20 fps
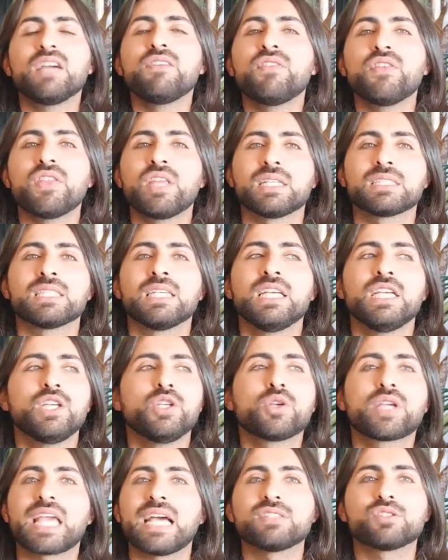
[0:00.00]
Everything.
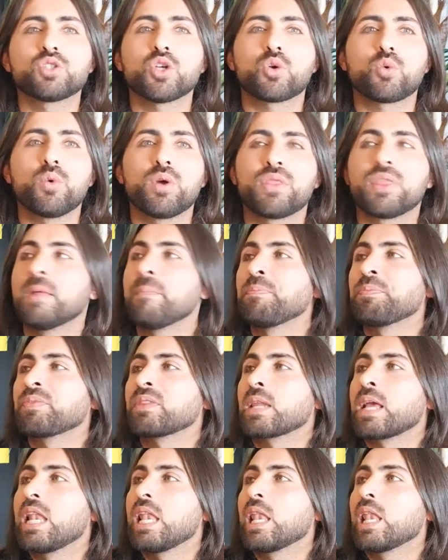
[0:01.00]
You can talk with
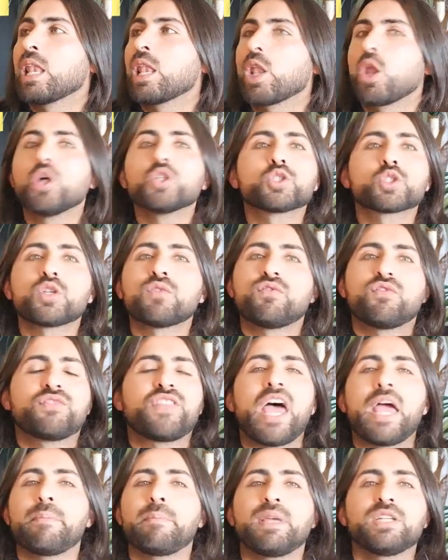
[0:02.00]
lots of
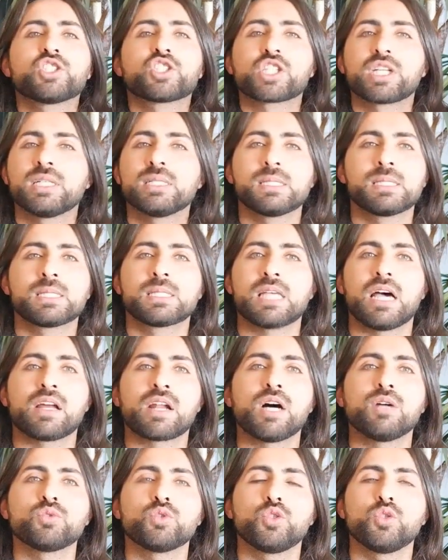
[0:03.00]
dimensions
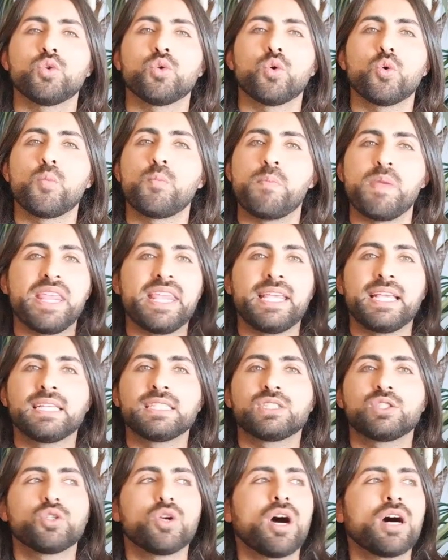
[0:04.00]
around you,
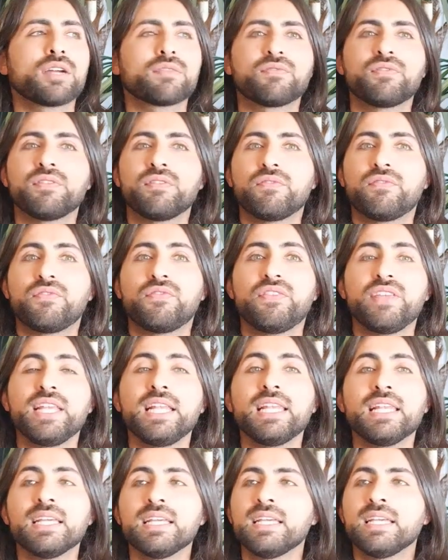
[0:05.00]
beings. You are
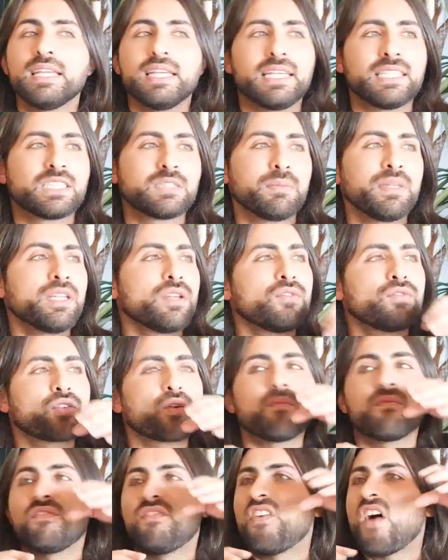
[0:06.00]
feel, it's mean
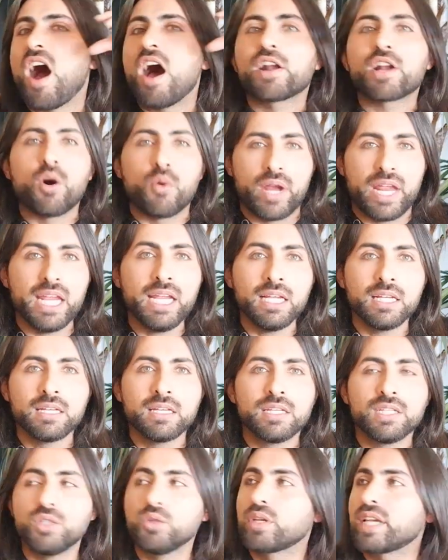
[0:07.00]
from far away,
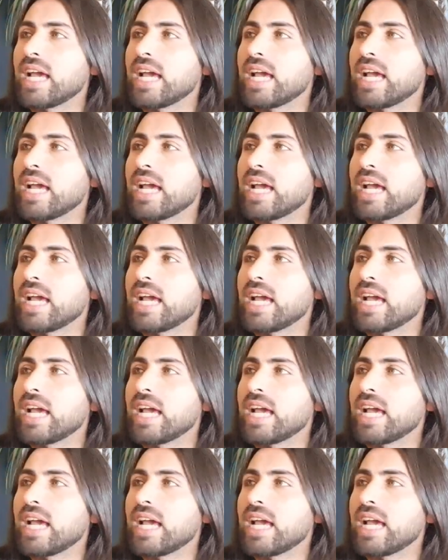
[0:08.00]
you